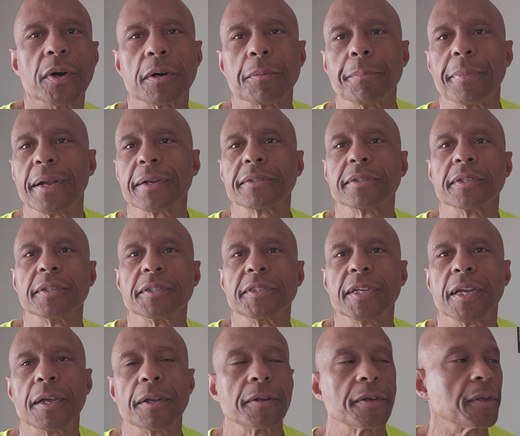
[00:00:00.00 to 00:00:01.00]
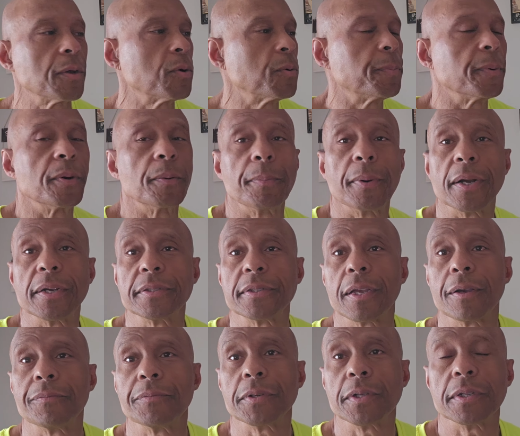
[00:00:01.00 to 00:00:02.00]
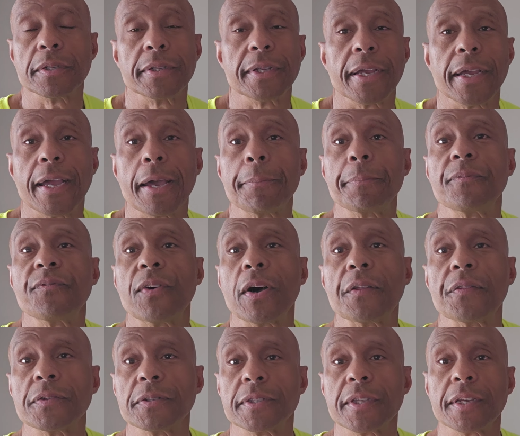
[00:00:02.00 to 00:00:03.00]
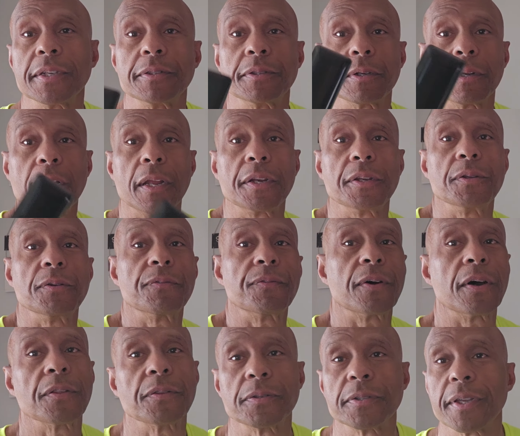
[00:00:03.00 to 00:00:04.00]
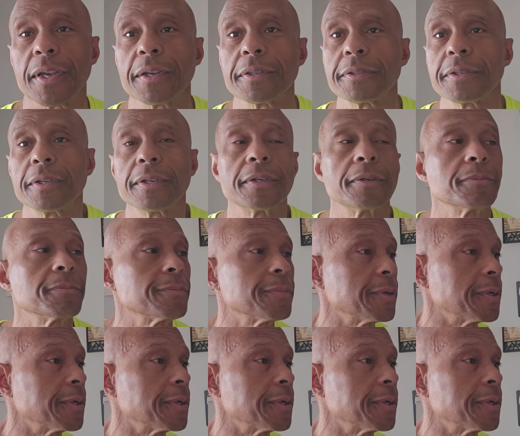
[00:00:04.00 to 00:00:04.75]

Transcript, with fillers: Welcome back to the channel. I hope everybody's having a good day. Happy Father's Day to a lot of you fathers out there.